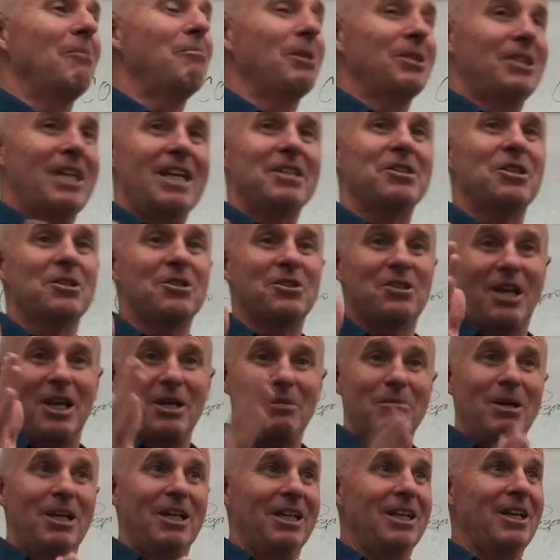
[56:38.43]
But that's a
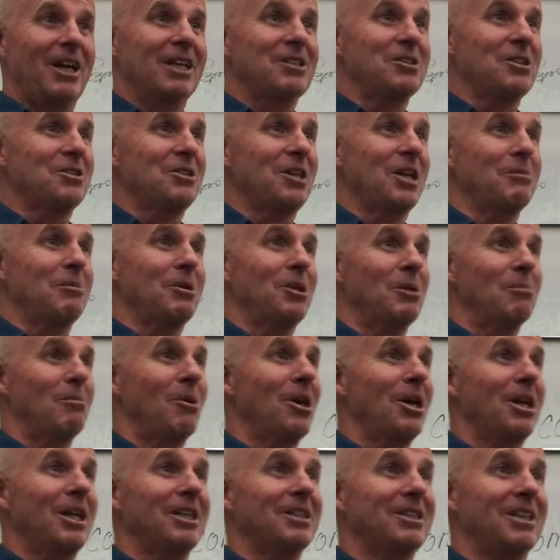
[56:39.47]
segment. You know, that's a segment of the
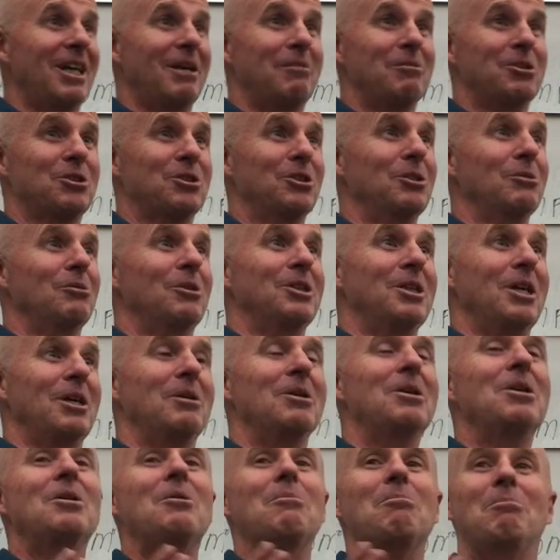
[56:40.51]
market that I'm sure when
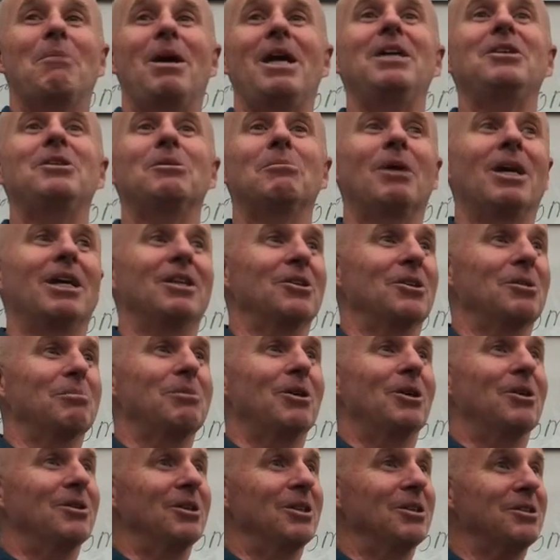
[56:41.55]
they made the My Little
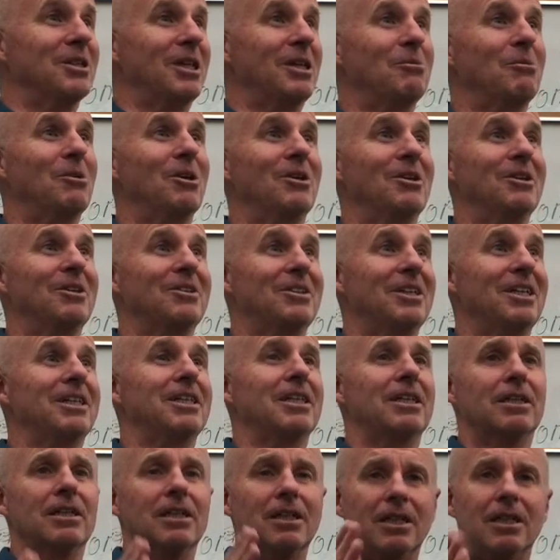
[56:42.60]
Ponies, they weren't
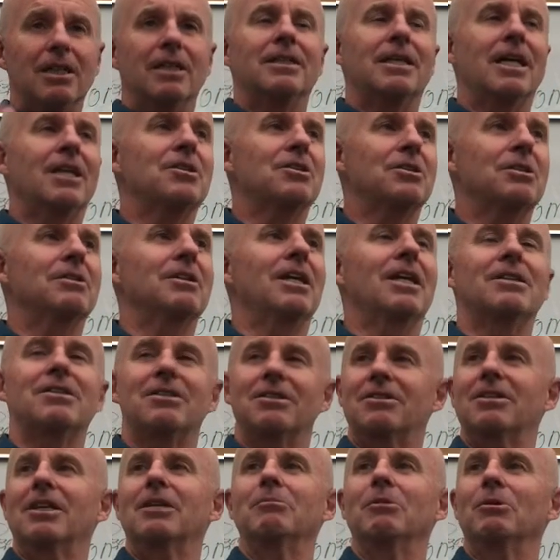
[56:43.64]
thinking that's a
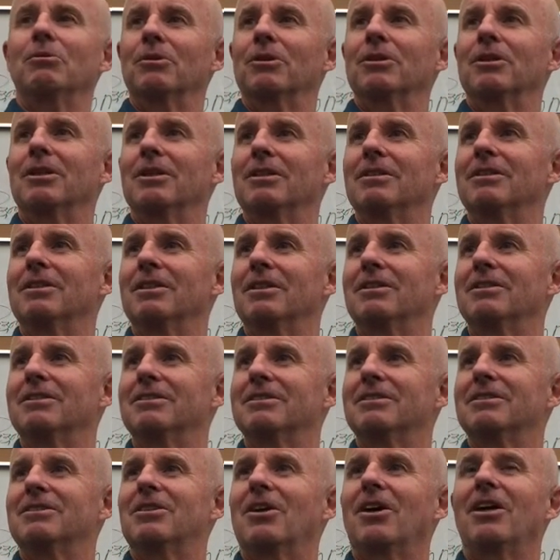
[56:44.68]
segment we're going to, you know,
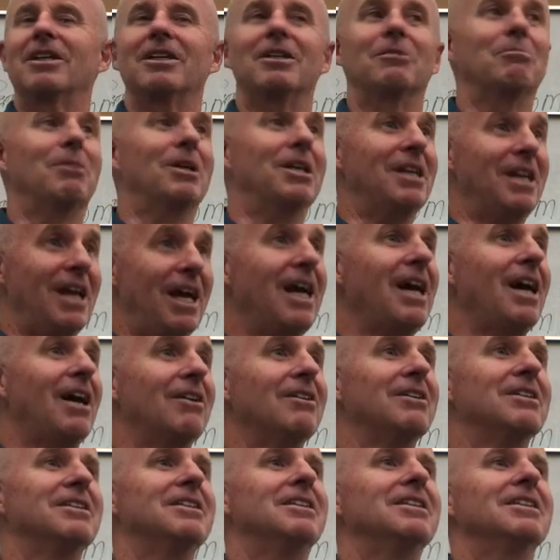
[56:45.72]
target. But
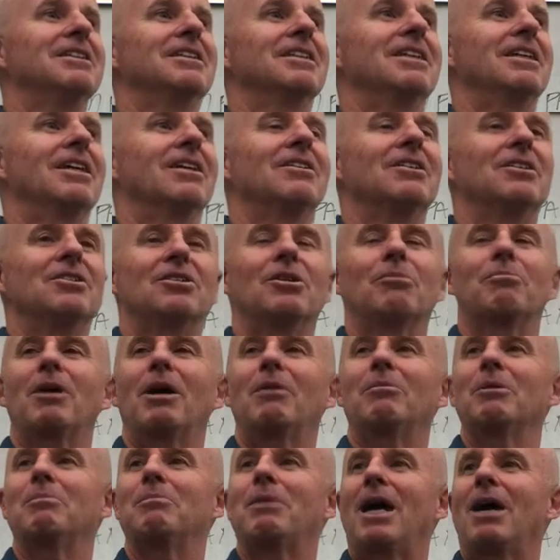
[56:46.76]
now, you know, they're
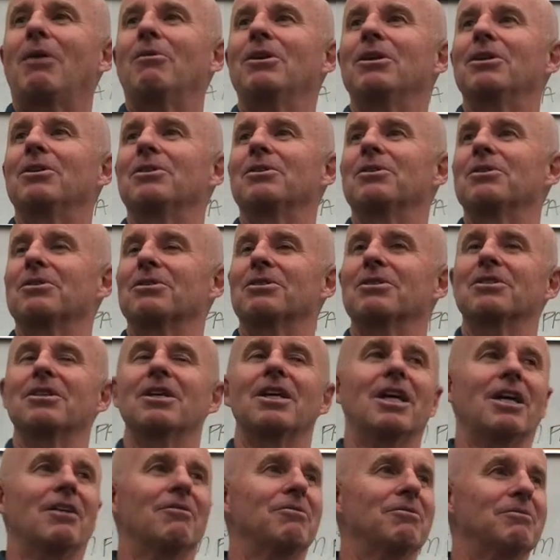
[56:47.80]
probably power users because they
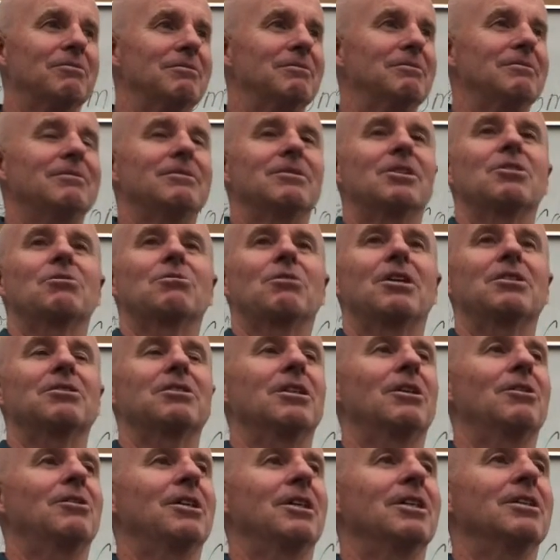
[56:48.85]
have
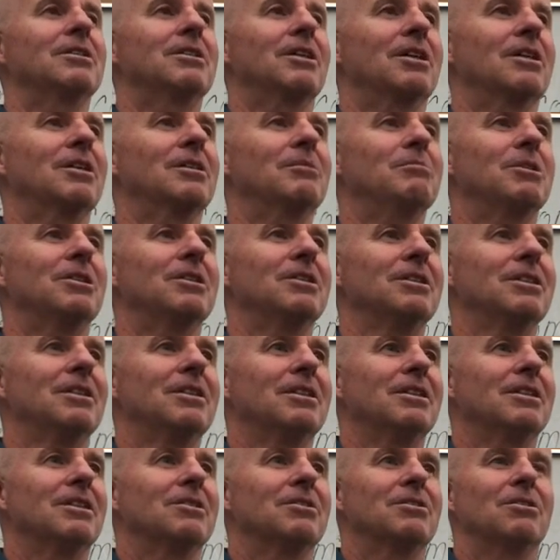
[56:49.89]
discretionary income, and
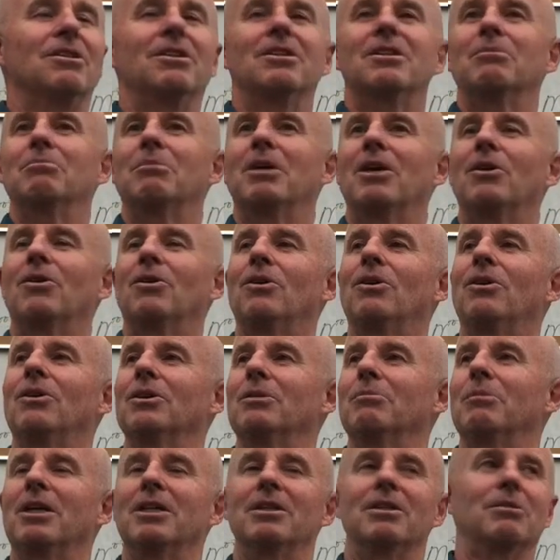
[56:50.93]
so they can buy all
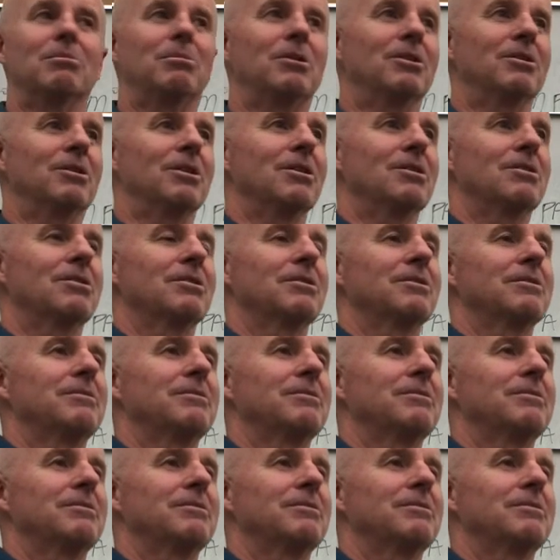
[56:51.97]
the My Little Ponies.